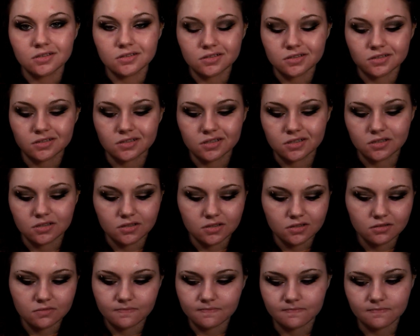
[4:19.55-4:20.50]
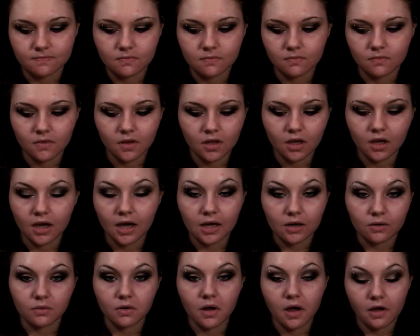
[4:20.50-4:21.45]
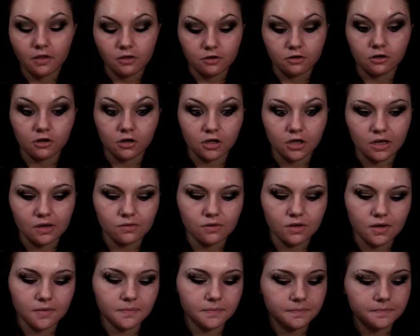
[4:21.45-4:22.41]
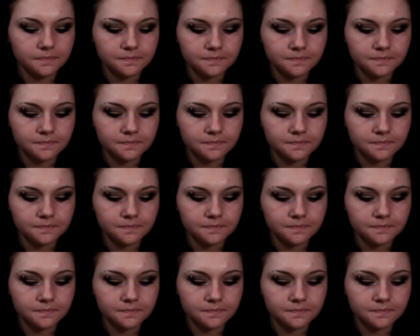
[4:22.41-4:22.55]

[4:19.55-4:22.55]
just because I don't know how they're gonna go yet.